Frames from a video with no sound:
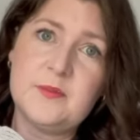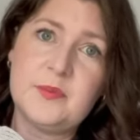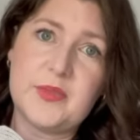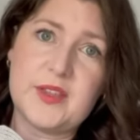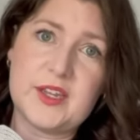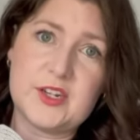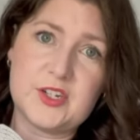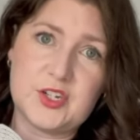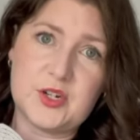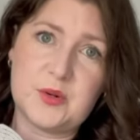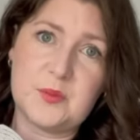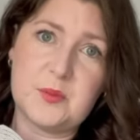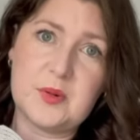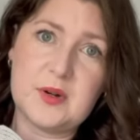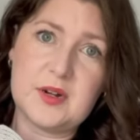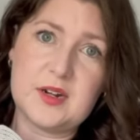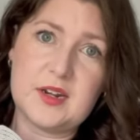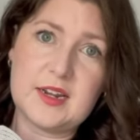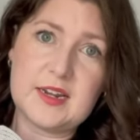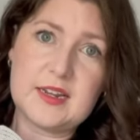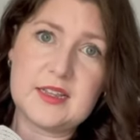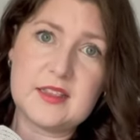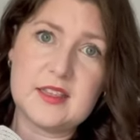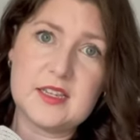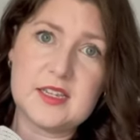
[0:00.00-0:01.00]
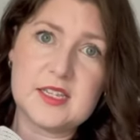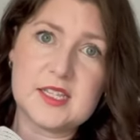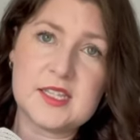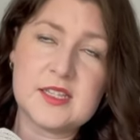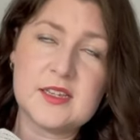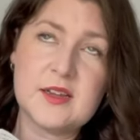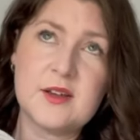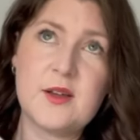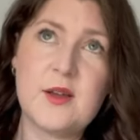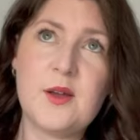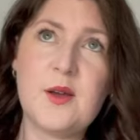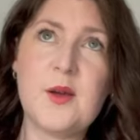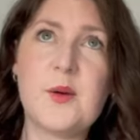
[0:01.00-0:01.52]
a jumper like this,
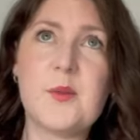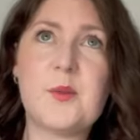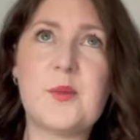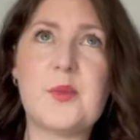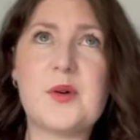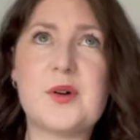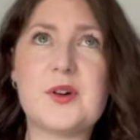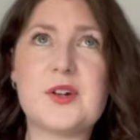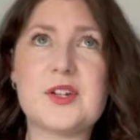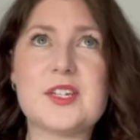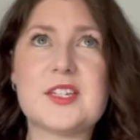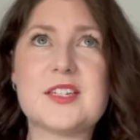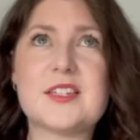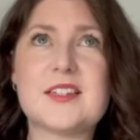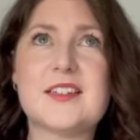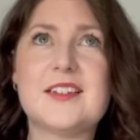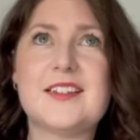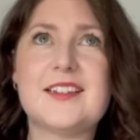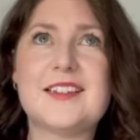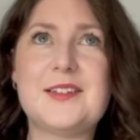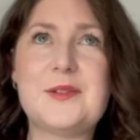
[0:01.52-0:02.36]
but